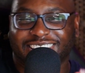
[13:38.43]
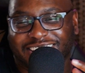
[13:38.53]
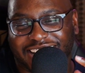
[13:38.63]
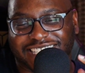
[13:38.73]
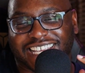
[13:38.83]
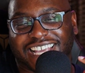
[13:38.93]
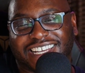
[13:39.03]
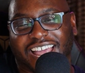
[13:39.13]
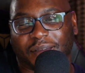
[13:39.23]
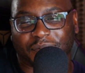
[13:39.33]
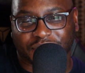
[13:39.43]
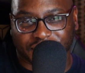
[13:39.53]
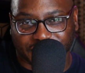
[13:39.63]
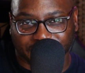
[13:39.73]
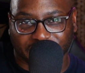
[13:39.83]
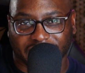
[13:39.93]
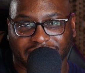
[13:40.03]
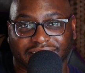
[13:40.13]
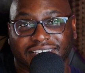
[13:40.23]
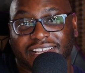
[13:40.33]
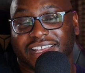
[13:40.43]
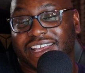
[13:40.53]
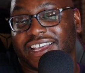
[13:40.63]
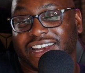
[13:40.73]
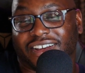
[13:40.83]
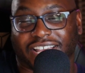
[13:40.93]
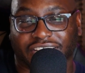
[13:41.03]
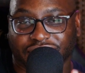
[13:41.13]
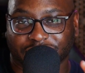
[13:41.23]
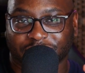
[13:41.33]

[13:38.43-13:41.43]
you guys again. I appreciate you again. And I'll catch you.